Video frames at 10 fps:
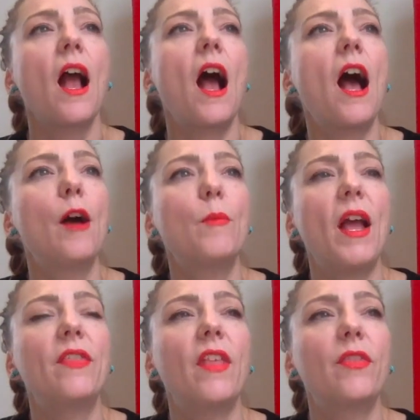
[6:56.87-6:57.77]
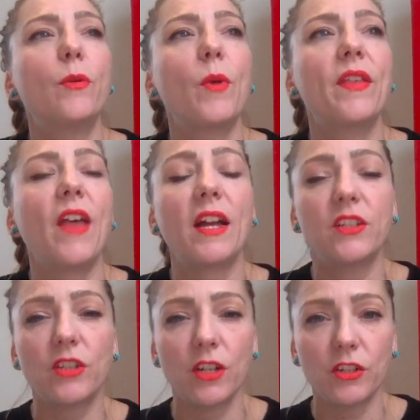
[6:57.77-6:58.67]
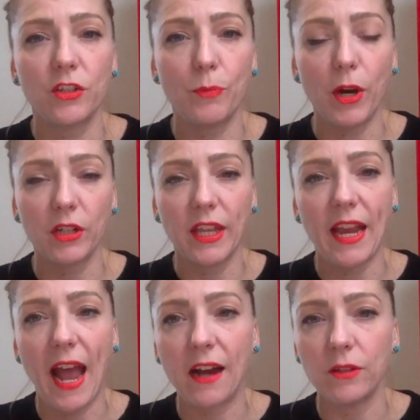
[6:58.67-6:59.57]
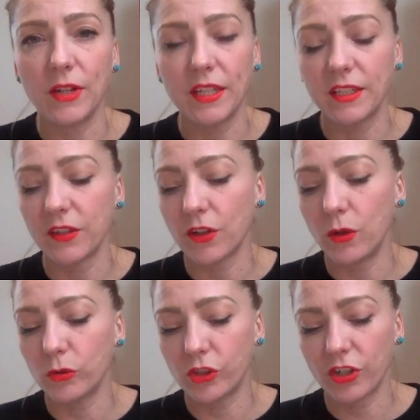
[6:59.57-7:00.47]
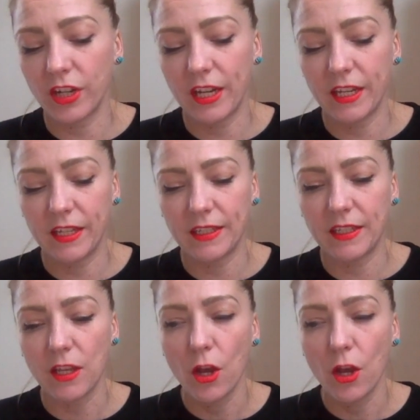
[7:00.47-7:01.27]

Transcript: And then the way that starts to parlay out into the culture is